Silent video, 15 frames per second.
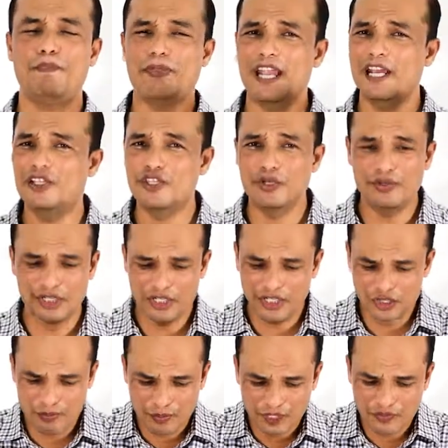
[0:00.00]
as you
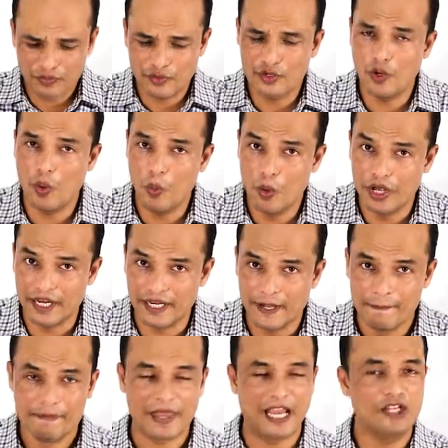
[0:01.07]
teach me through your word,
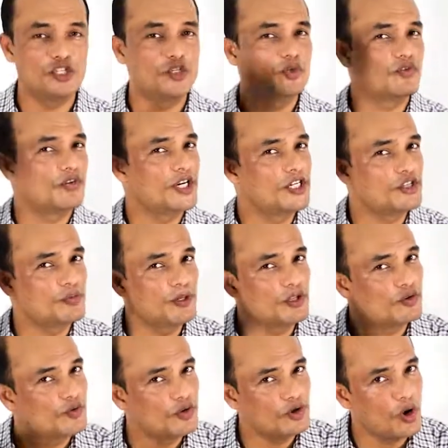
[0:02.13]
as you teach me
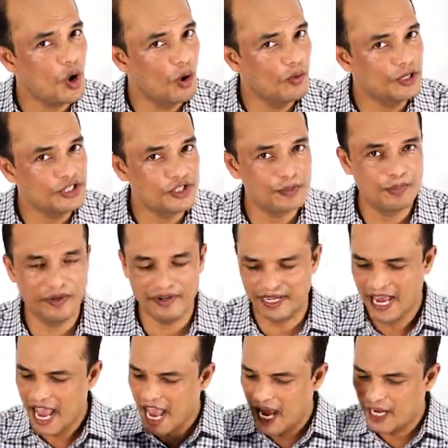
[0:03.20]
through your Holy Spirit,
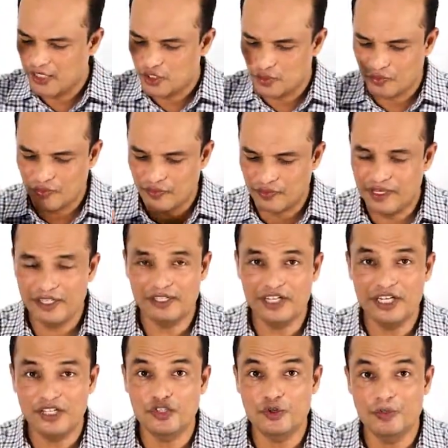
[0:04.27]
as you
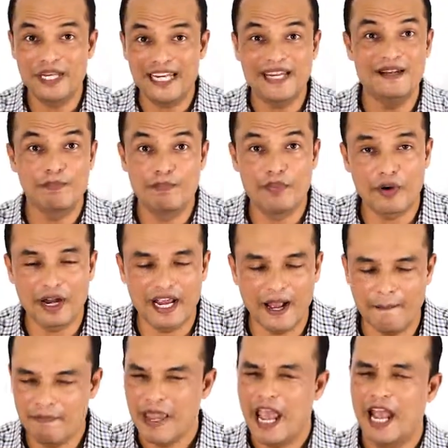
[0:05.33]
teach me in prayer,
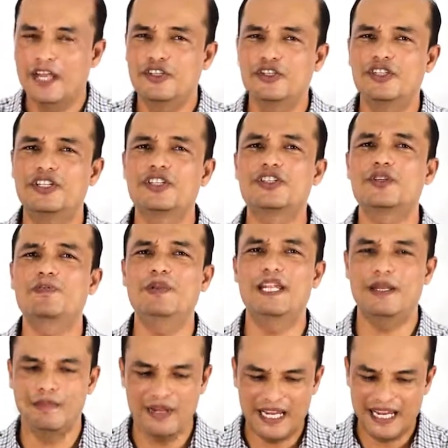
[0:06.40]
as you
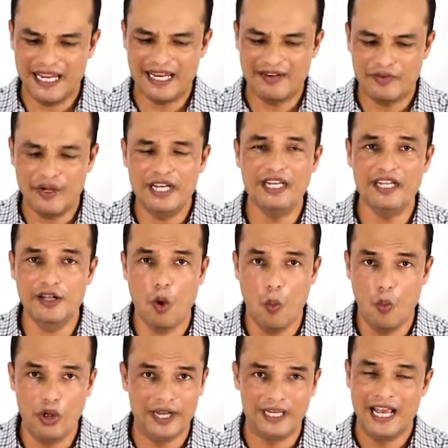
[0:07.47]
discipline me in reading the
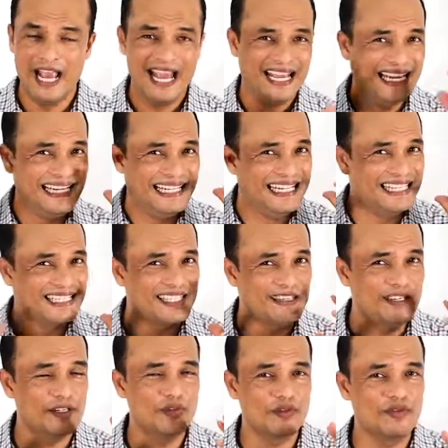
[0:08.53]
word, in
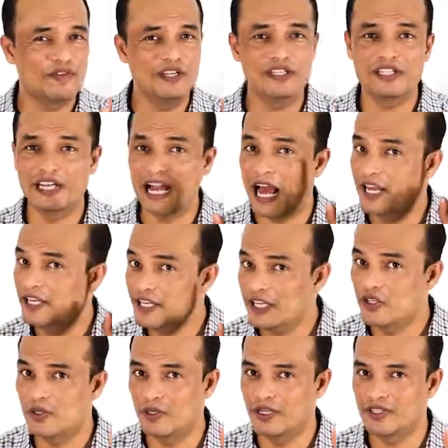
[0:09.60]
listening to things that I
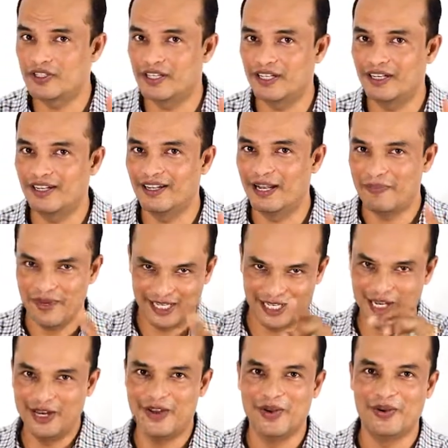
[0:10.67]
need to listen, let me
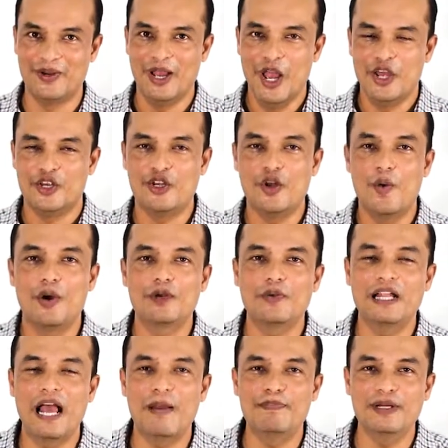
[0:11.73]
tell you, you know what will
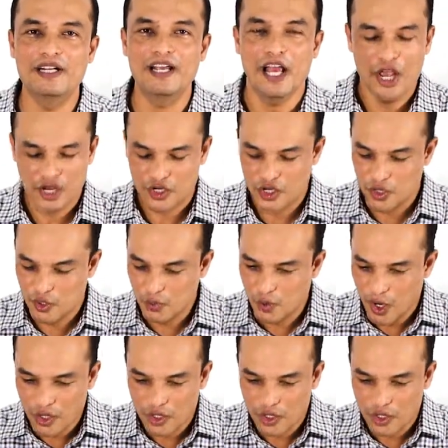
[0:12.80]
happen? You